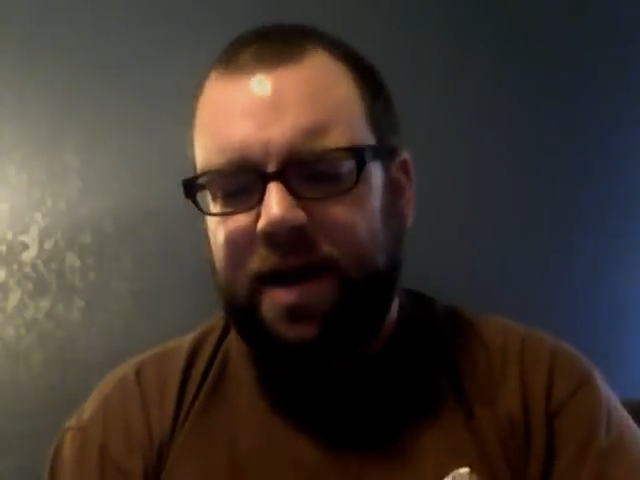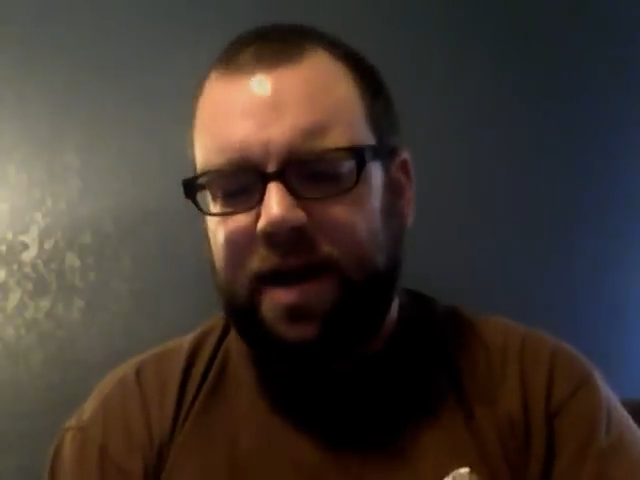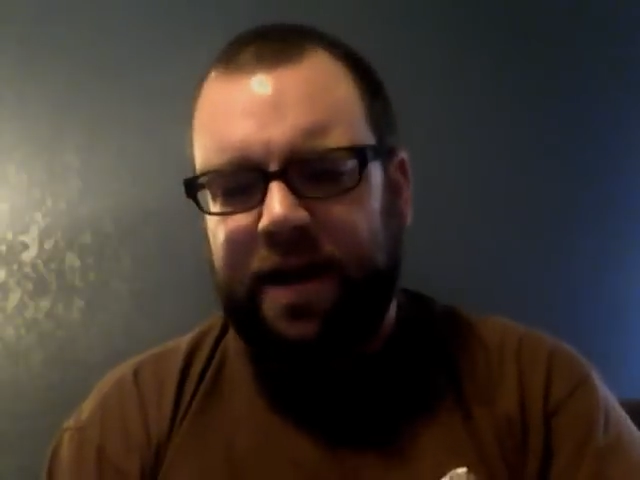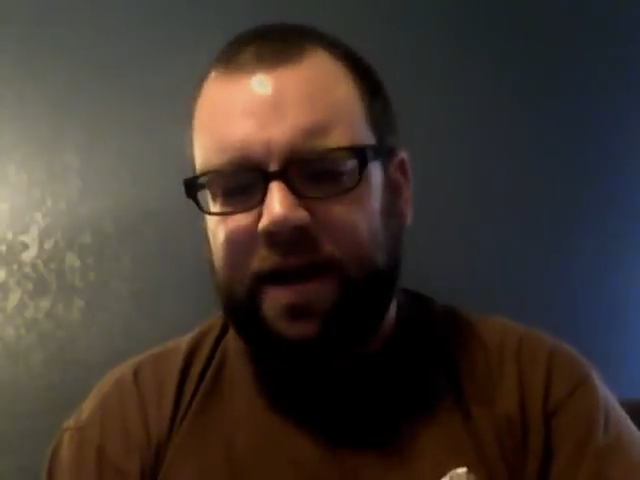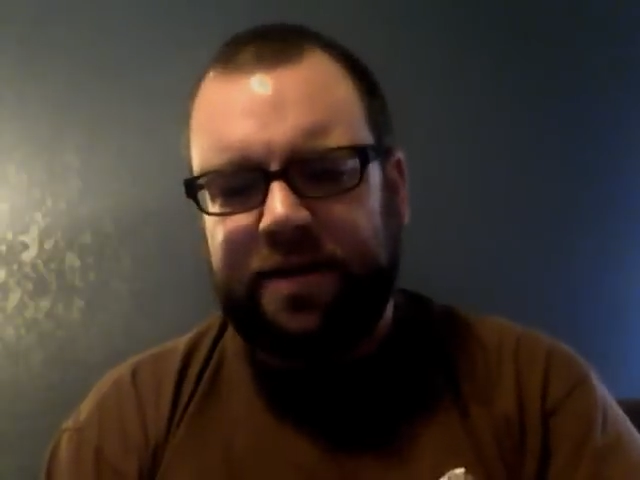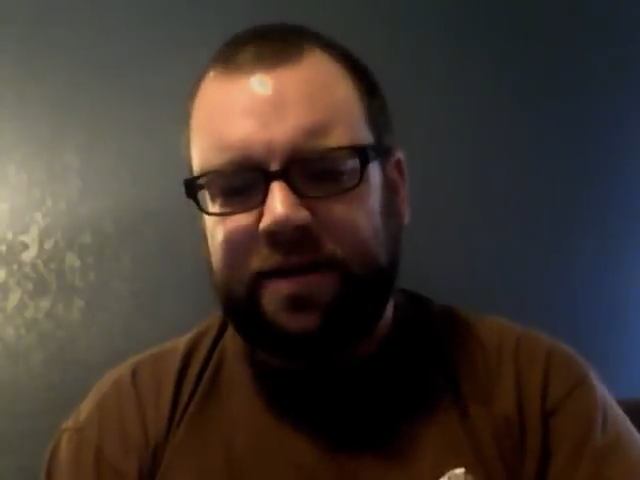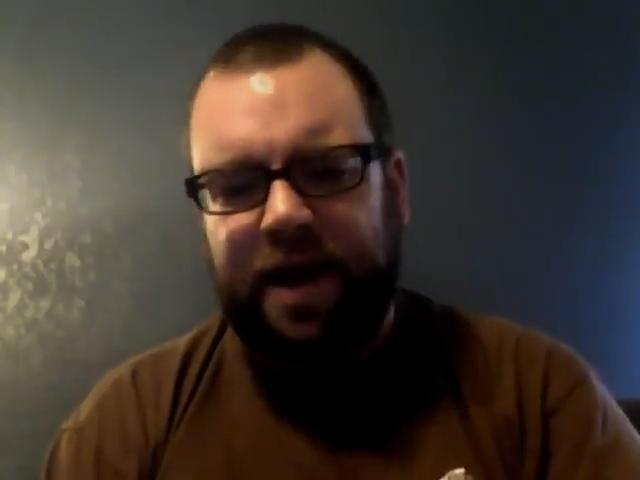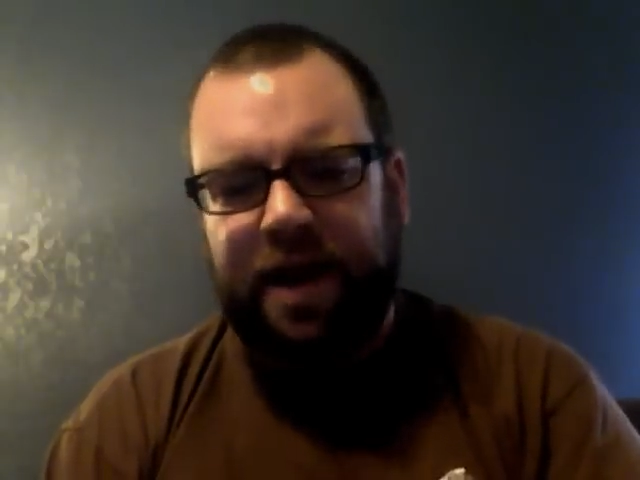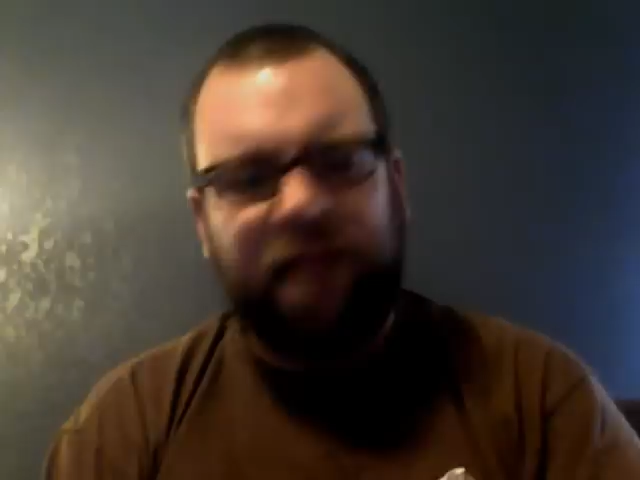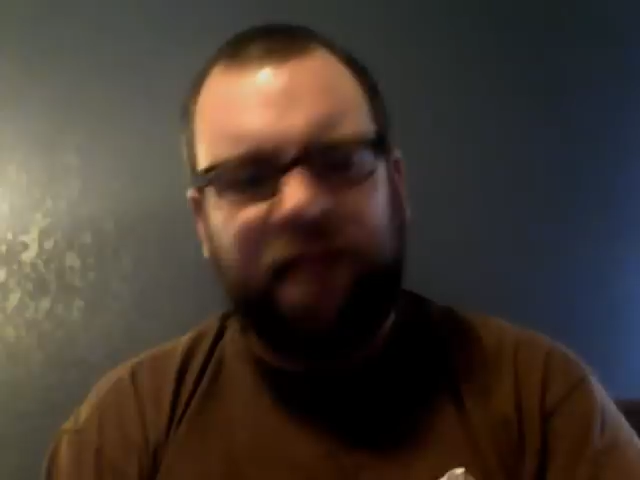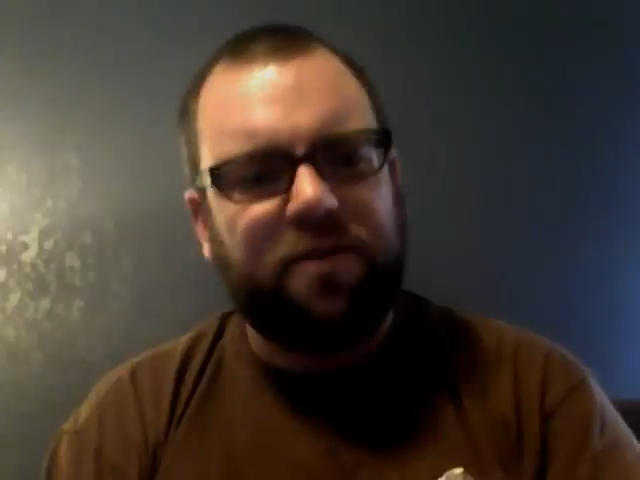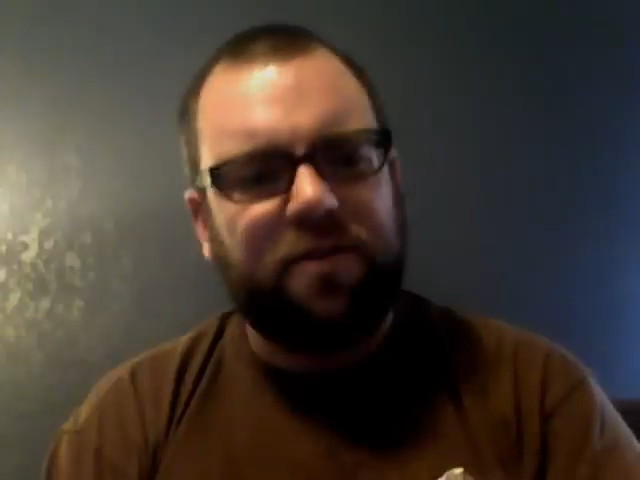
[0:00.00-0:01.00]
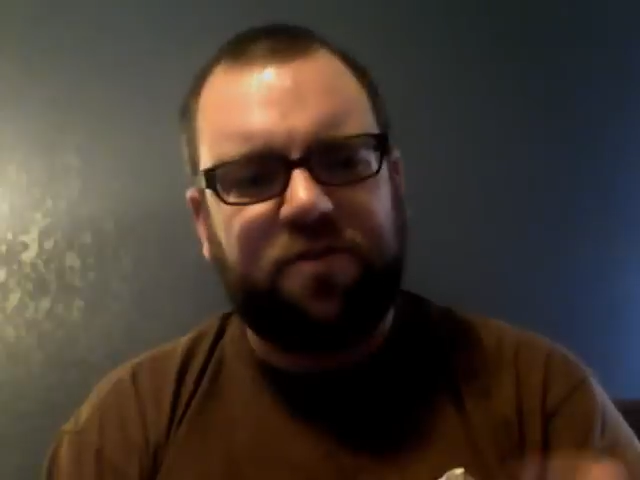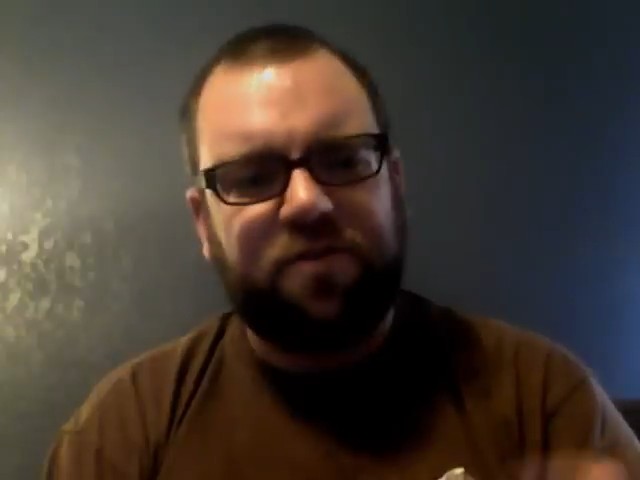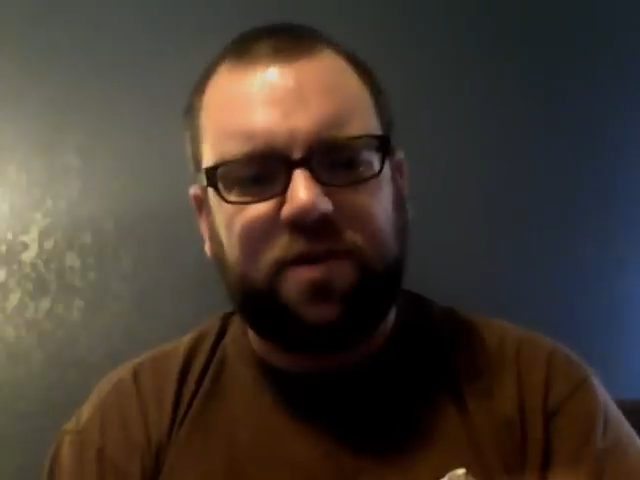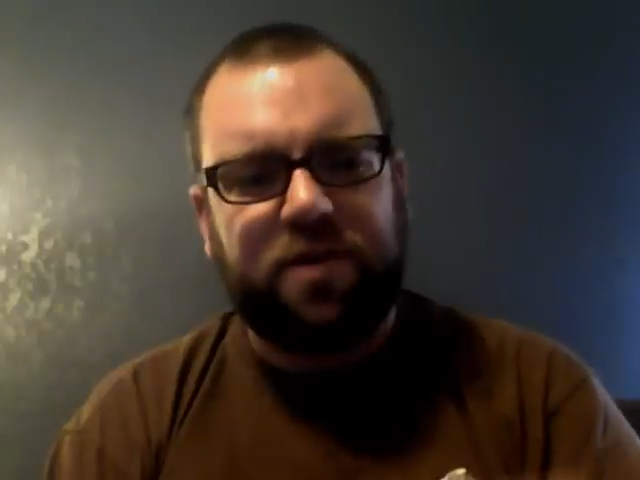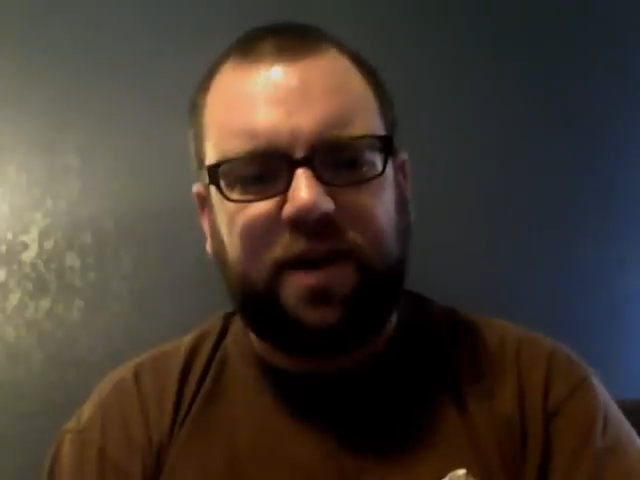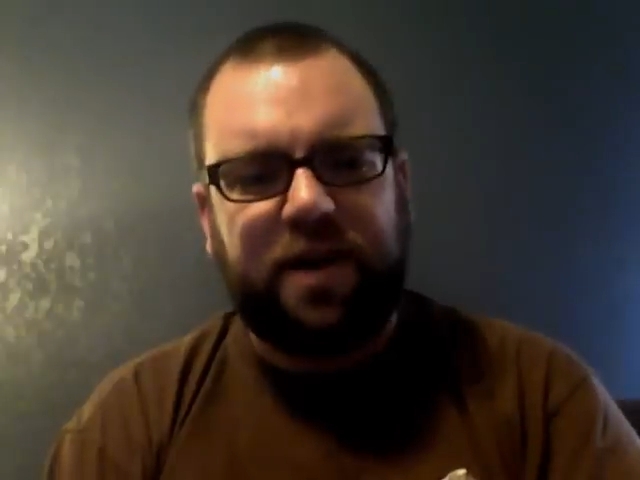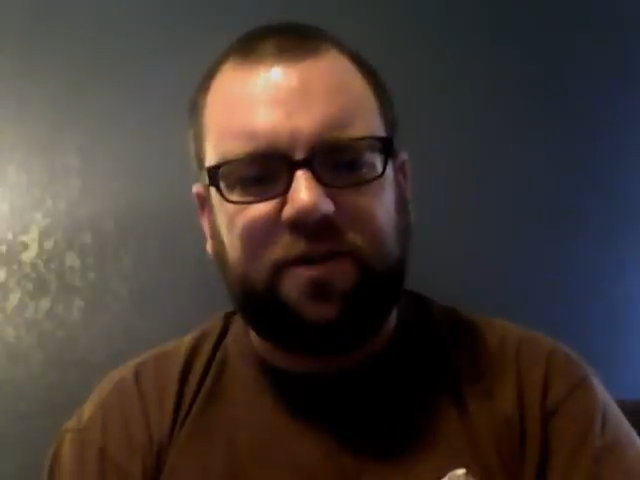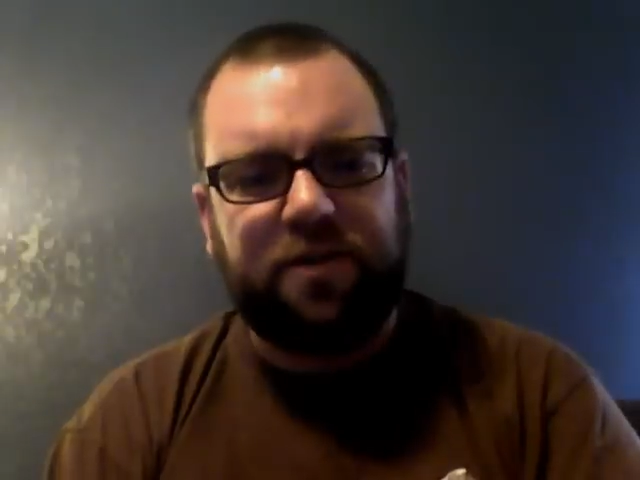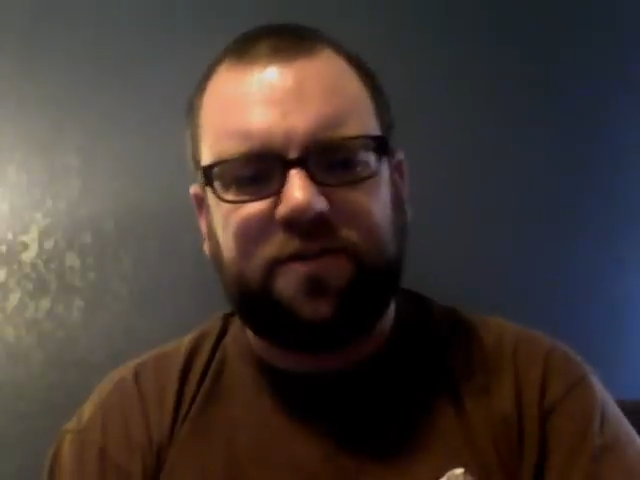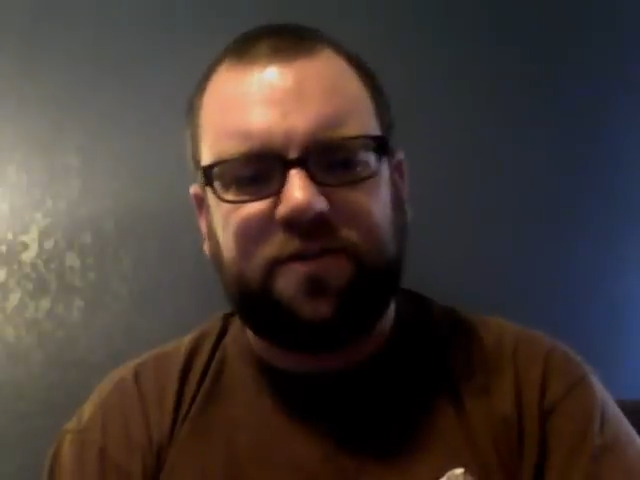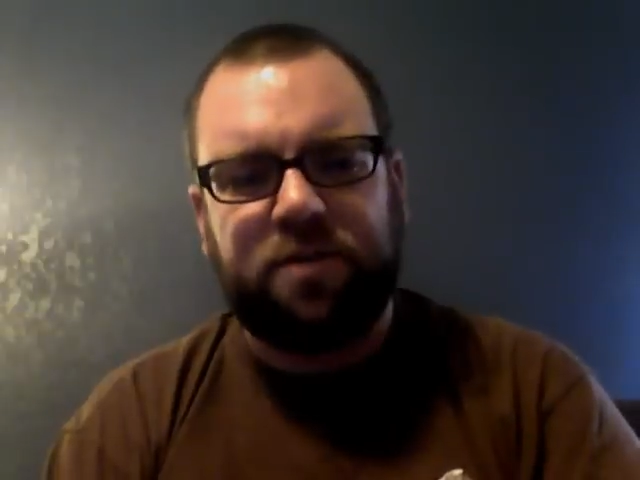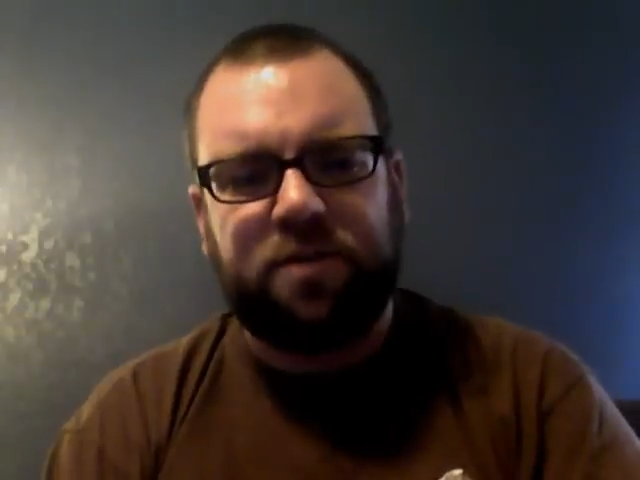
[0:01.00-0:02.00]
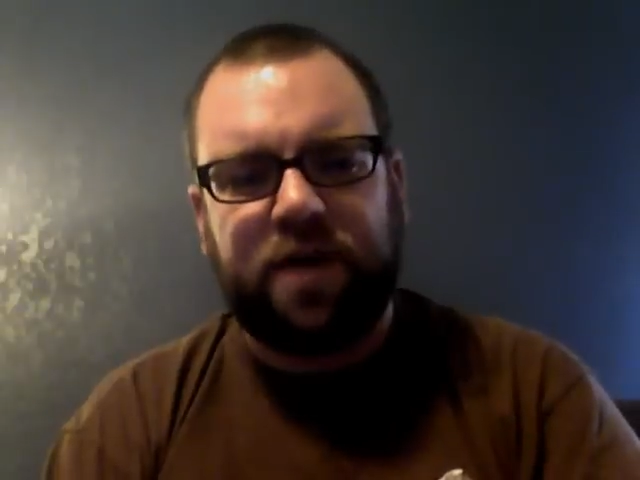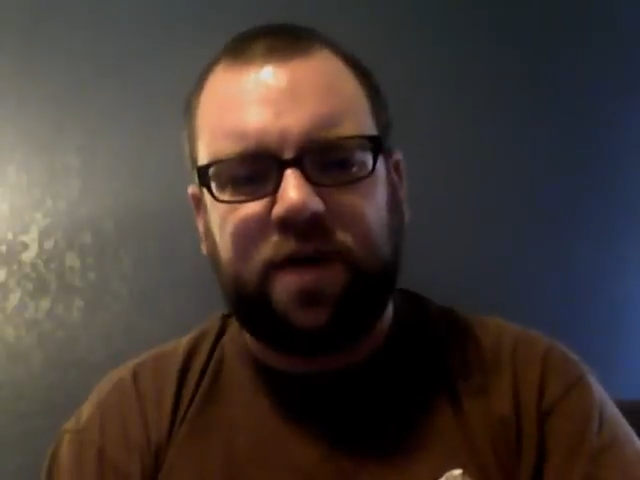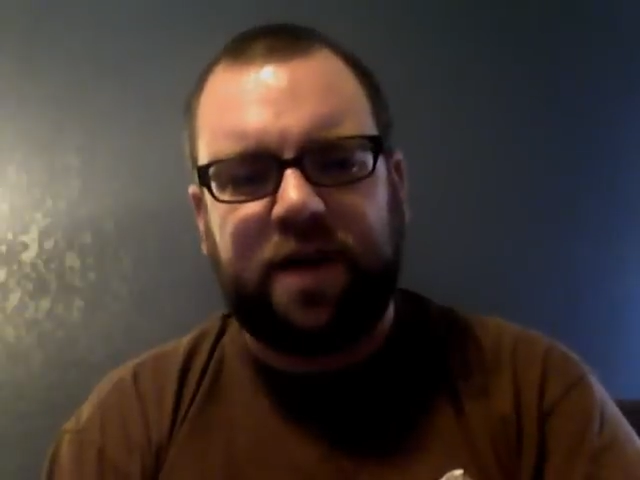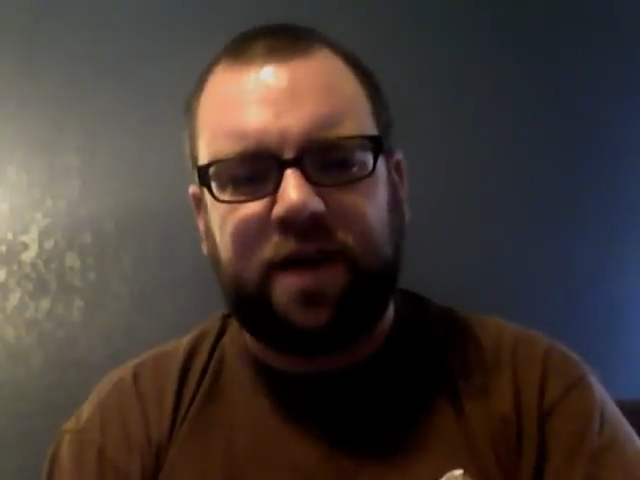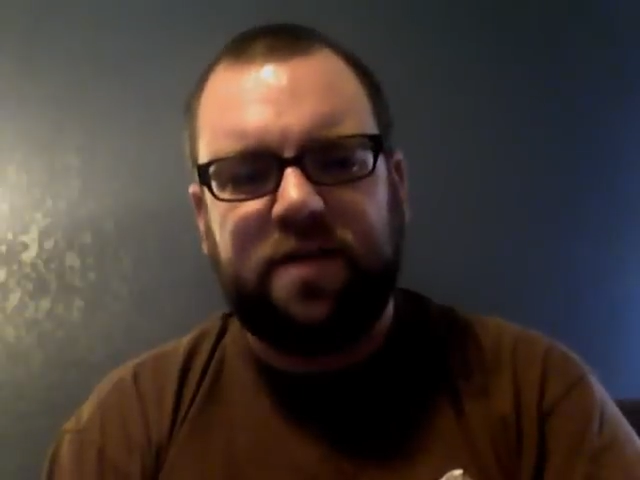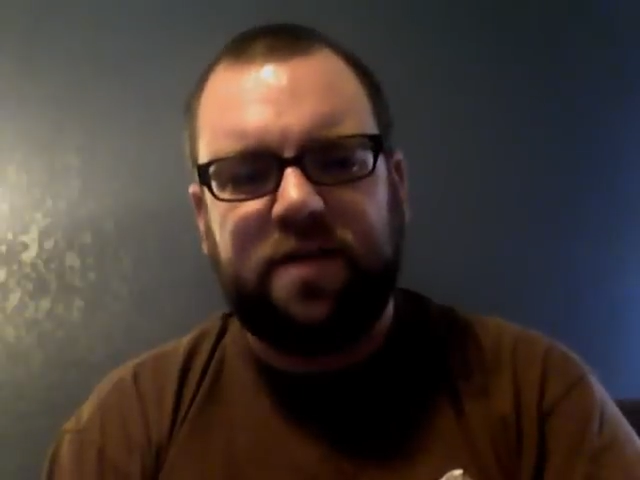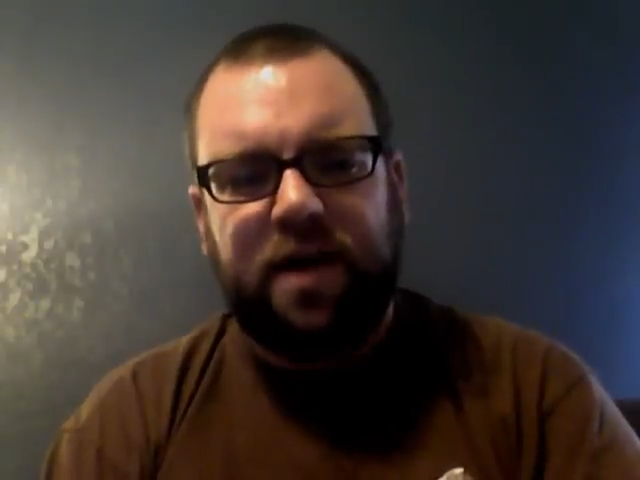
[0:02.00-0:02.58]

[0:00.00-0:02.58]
And I look forward to hearing from you guys